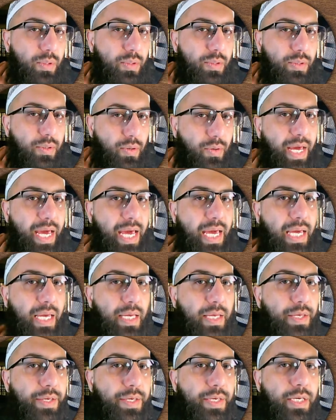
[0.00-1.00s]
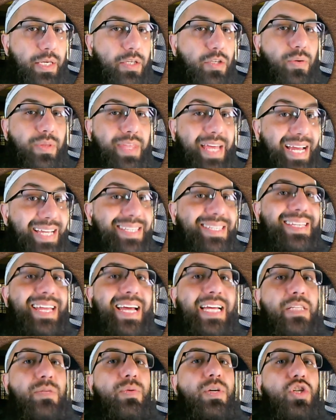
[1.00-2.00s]
Okay, so that's
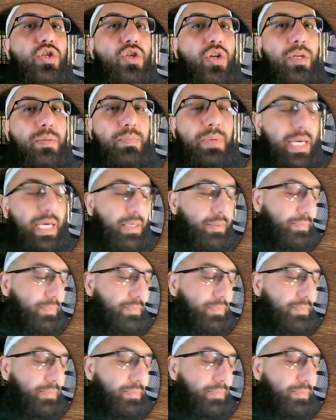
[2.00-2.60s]
where you should be.